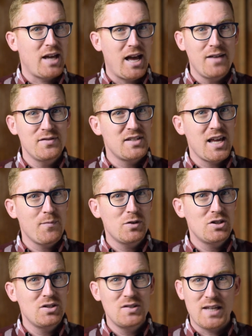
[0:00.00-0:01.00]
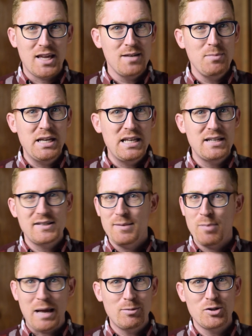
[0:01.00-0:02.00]
to have sandwiches and meetings
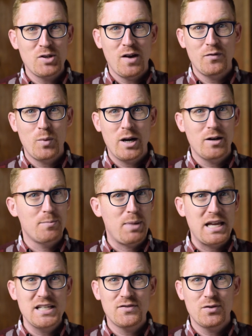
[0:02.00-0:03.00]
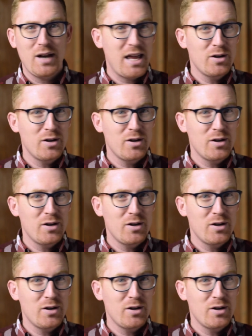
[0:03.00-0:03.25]
and Bible software and pays for